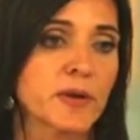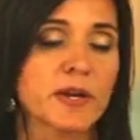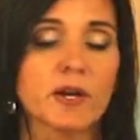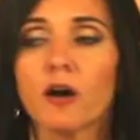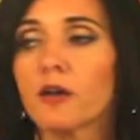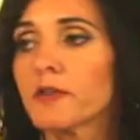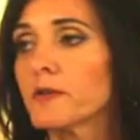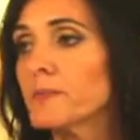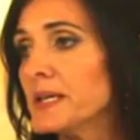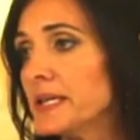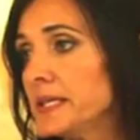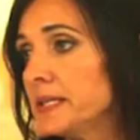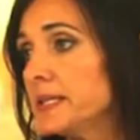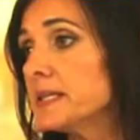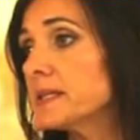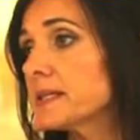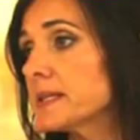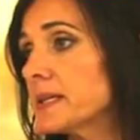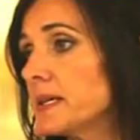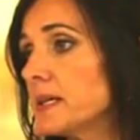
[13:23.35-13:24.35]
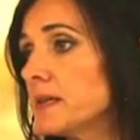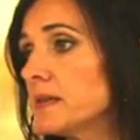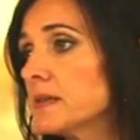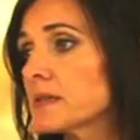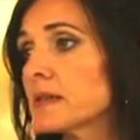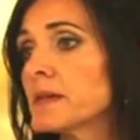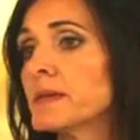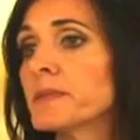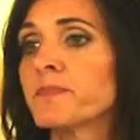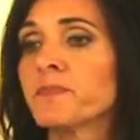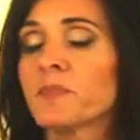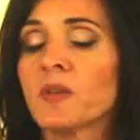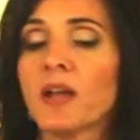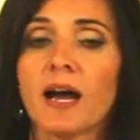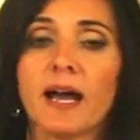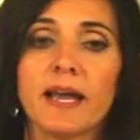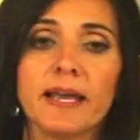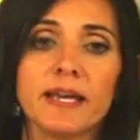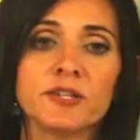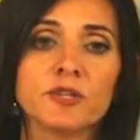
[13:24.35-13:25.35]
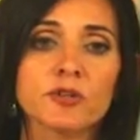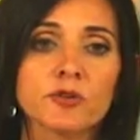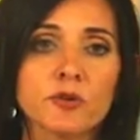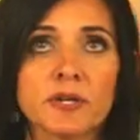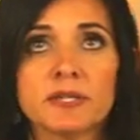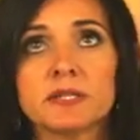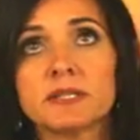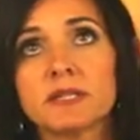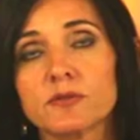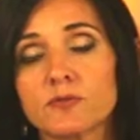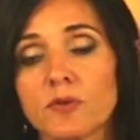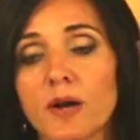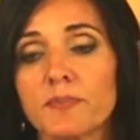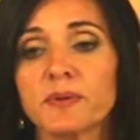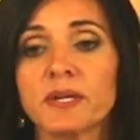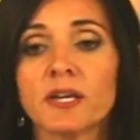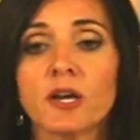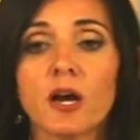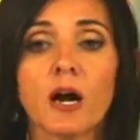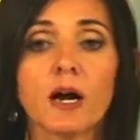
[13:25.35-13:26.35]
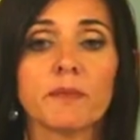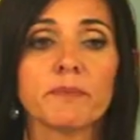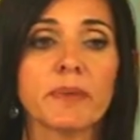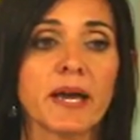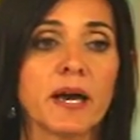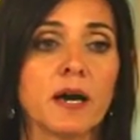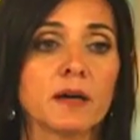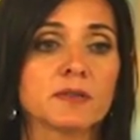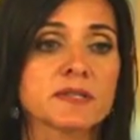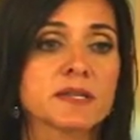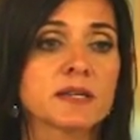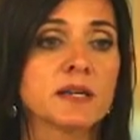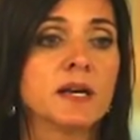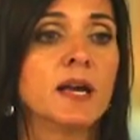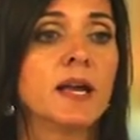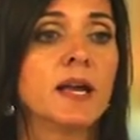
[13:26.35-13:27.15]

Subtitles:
We call them EDCs, endocrine disrupting compounds.